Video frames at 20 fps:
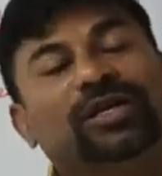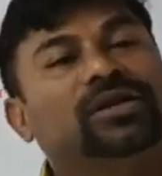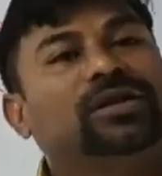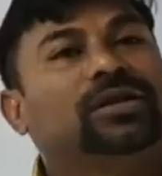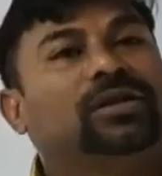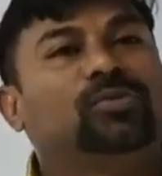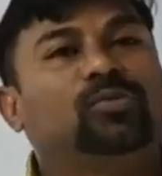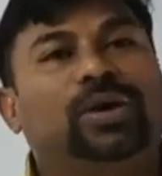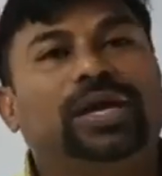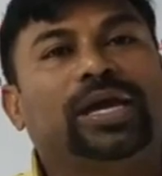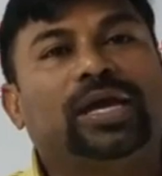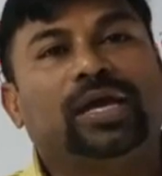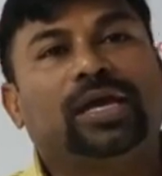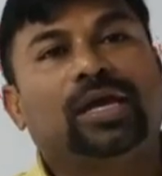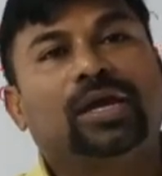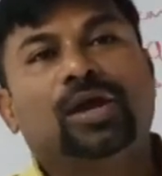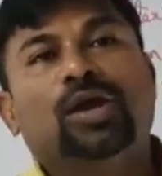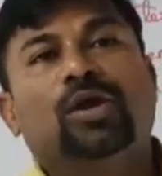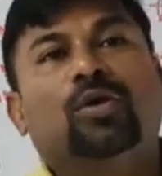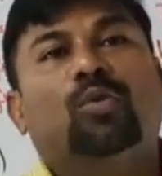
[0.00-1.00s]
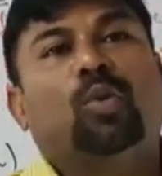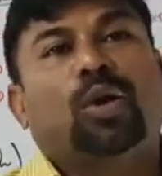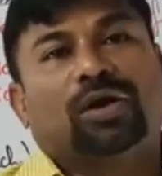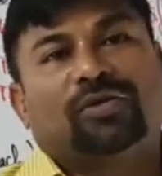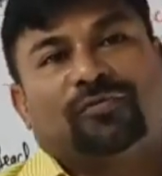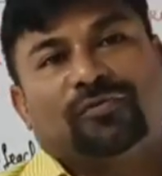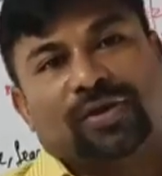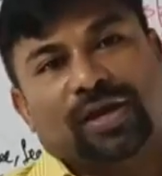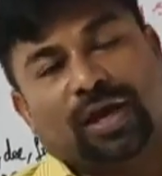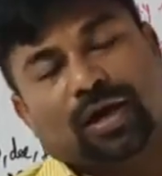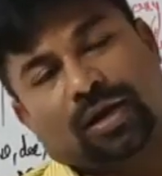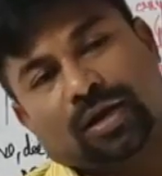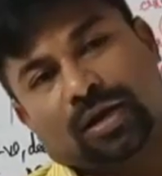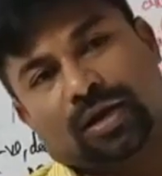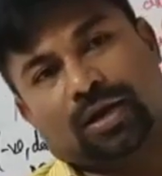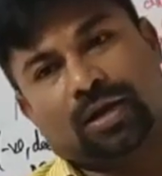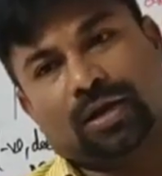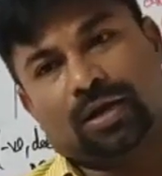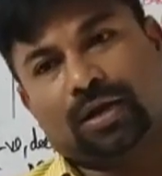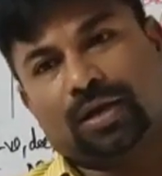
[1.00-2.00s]
general way what we
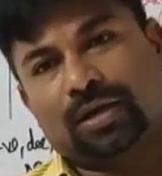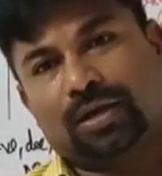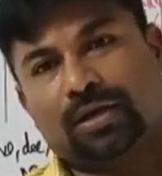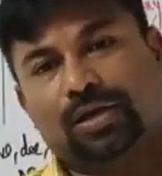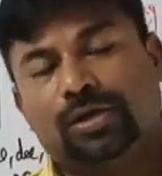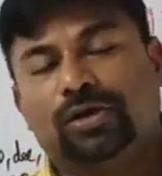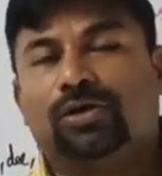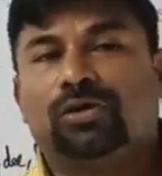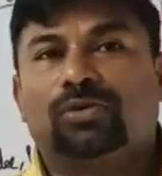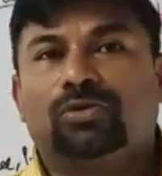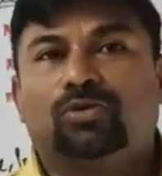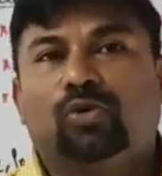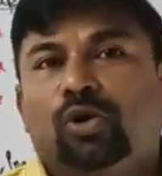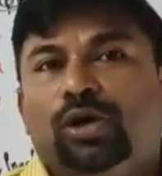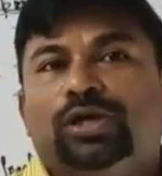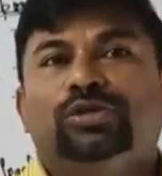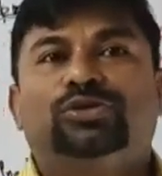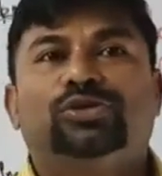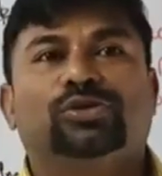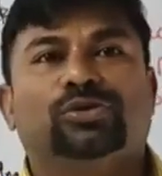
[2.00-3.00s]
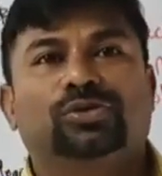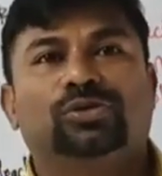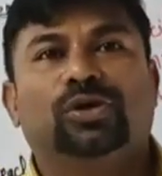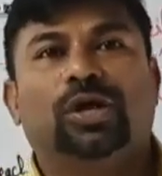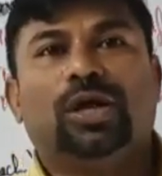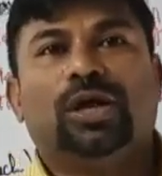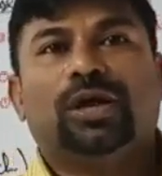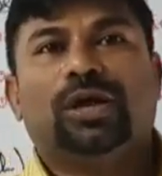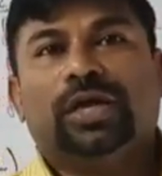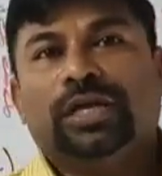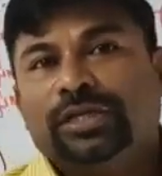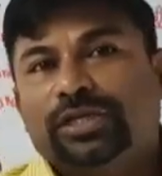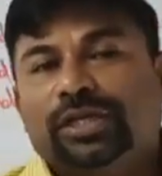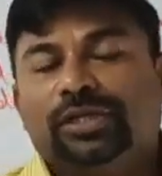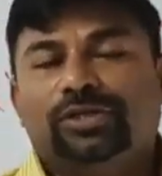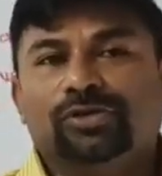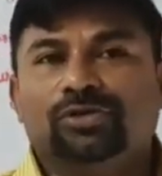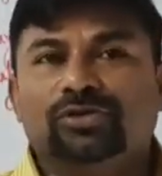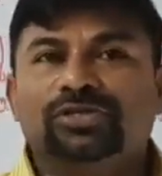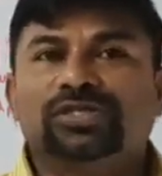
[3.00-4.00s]
are going to
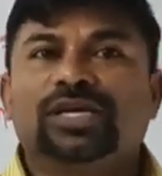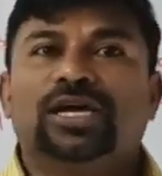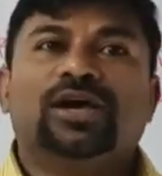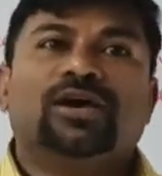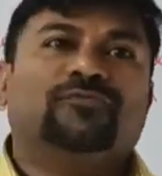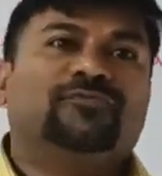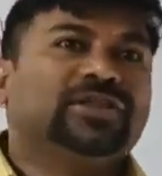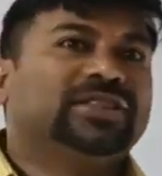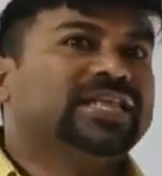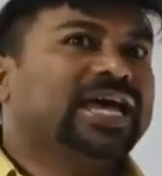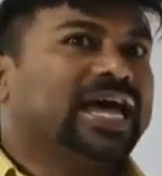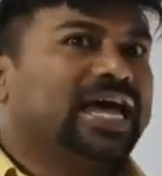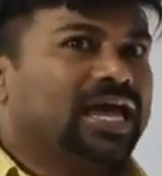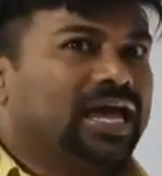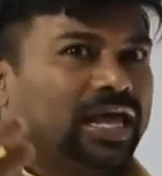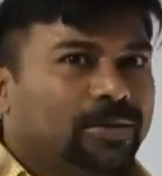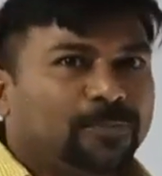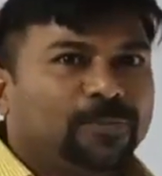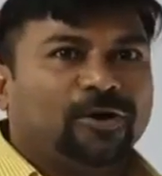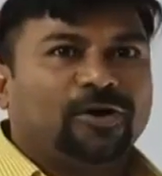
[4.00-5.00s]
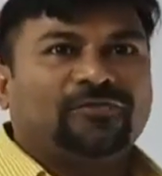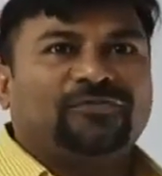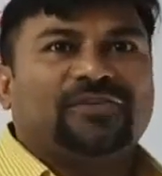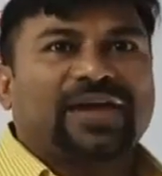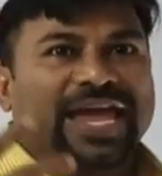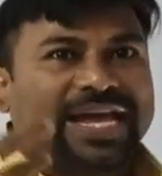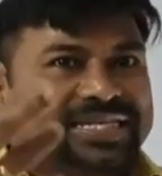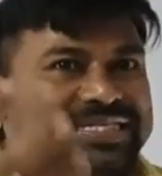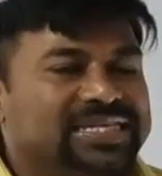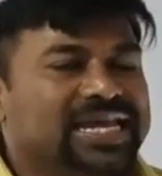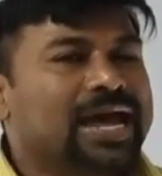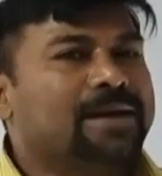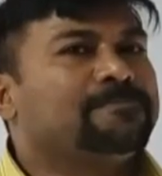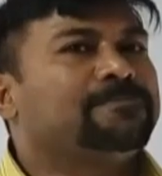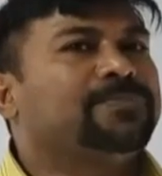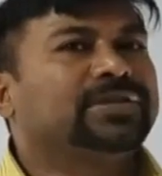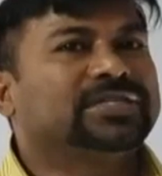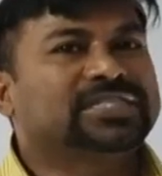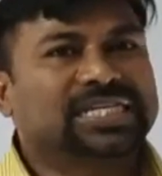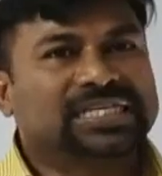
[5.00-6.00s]
introduce with the help of
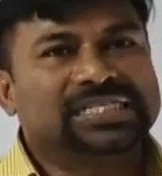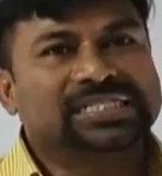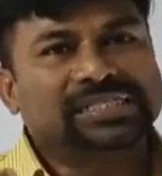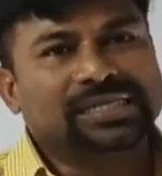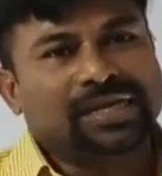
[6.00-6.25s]
examples and